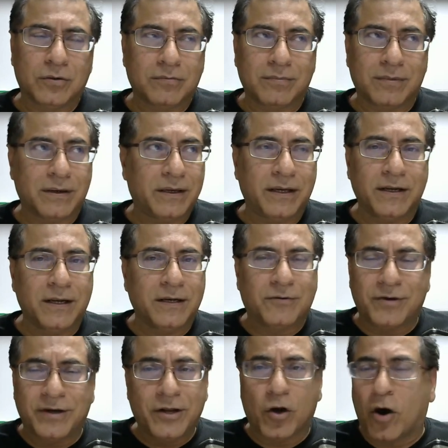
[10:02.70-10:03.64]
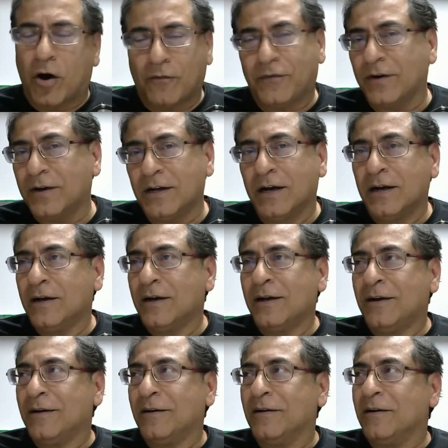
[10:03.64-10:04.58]
know, he literally offered,
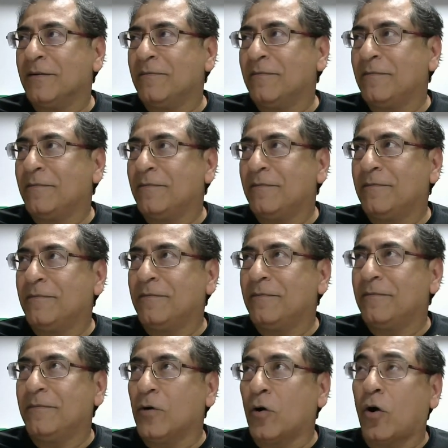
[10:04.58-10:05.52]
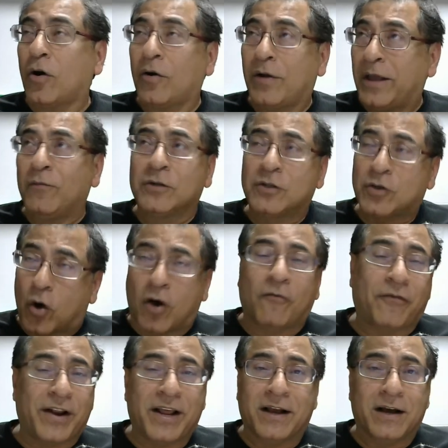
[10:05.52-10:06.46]
or he was
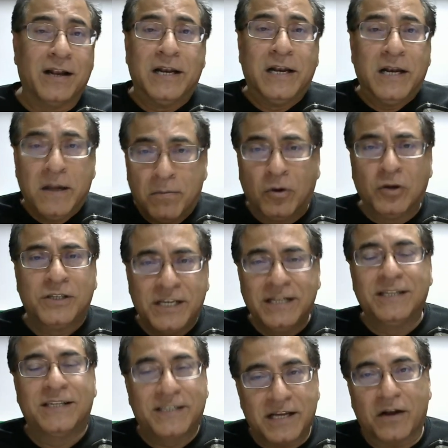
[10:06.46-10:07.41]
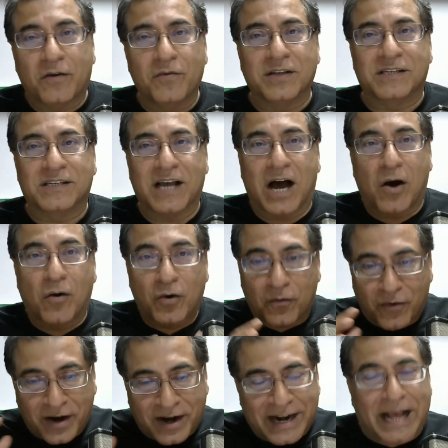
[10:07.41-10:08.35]
offering a limousine service out
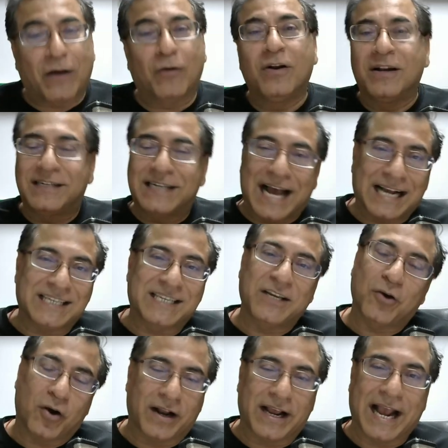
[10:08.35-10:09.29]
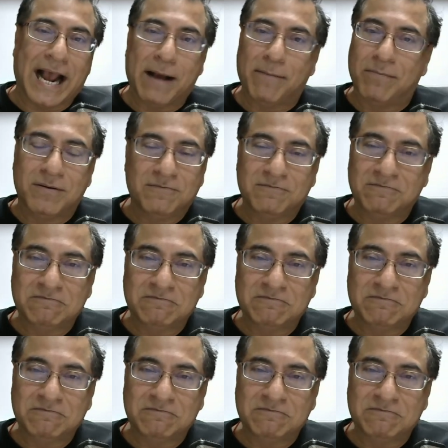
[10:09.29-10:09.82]
of a regular taxi or cab.